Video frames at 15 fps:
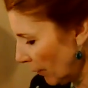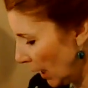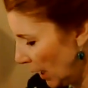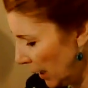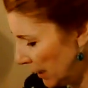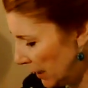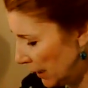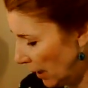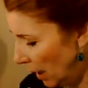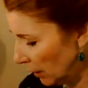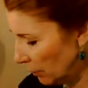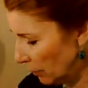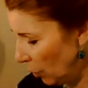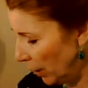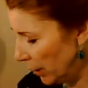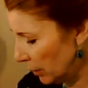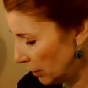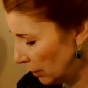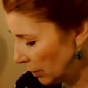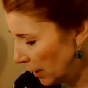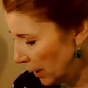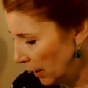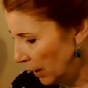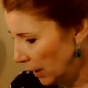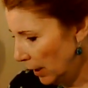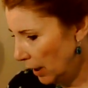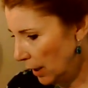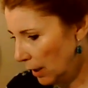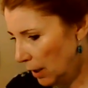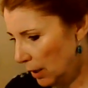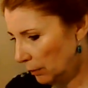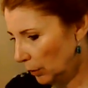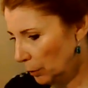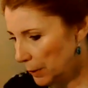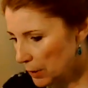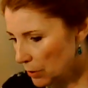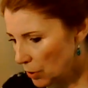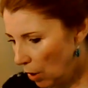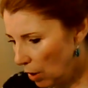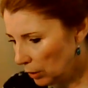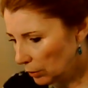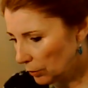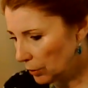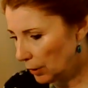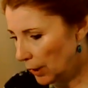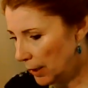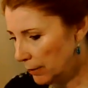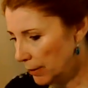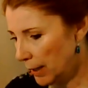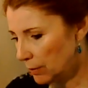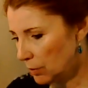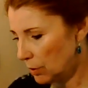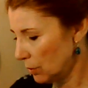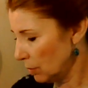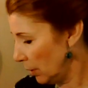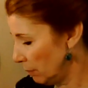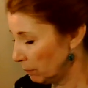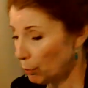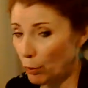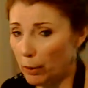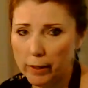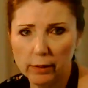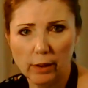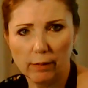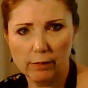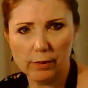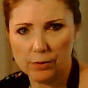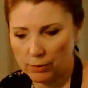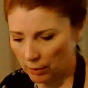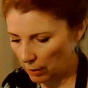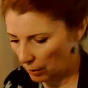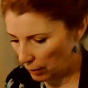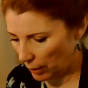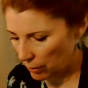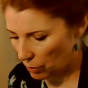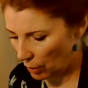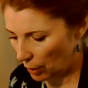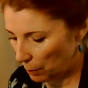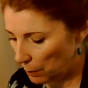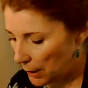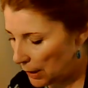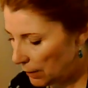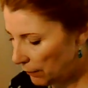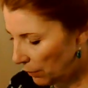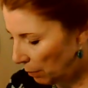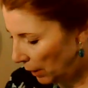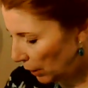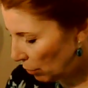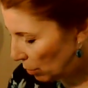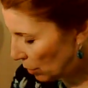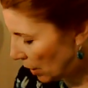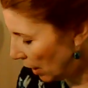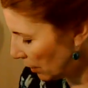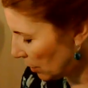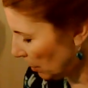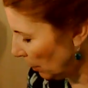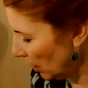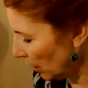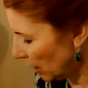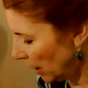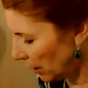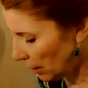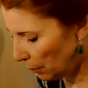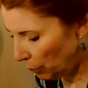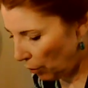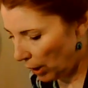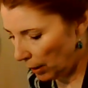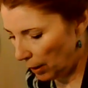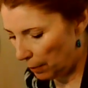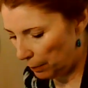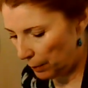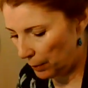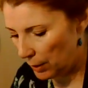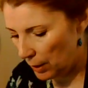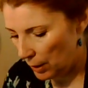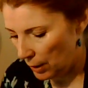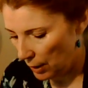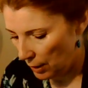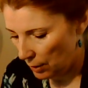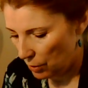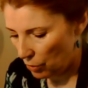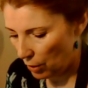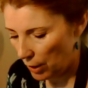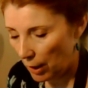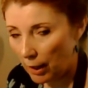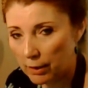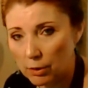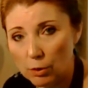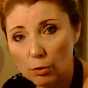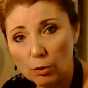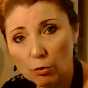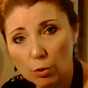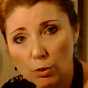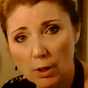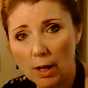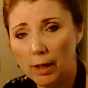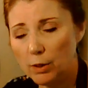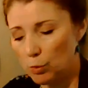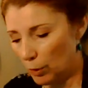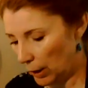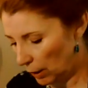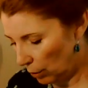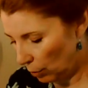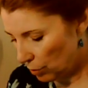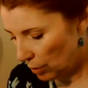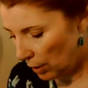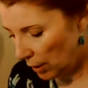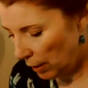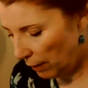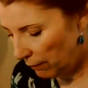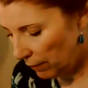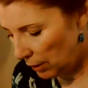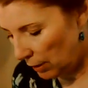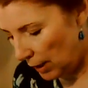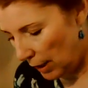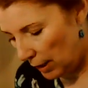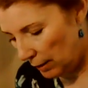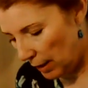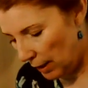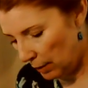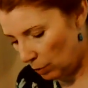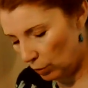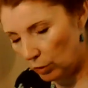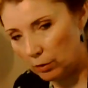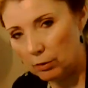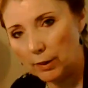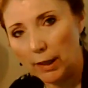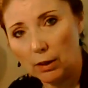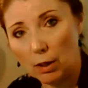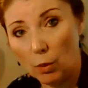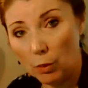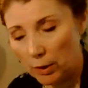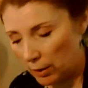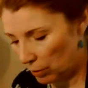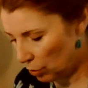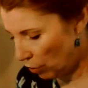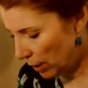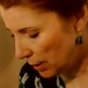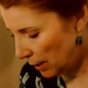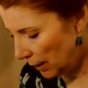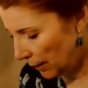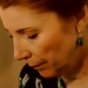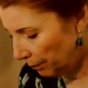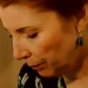I need olive oil, uh, a little bit of salt, and that's and bread, obviously. That's going to be for my croutons. I'm going to cut the bread up, show you how to do the croutons. We'll get those in the oven, and then we'll get going on the dressing.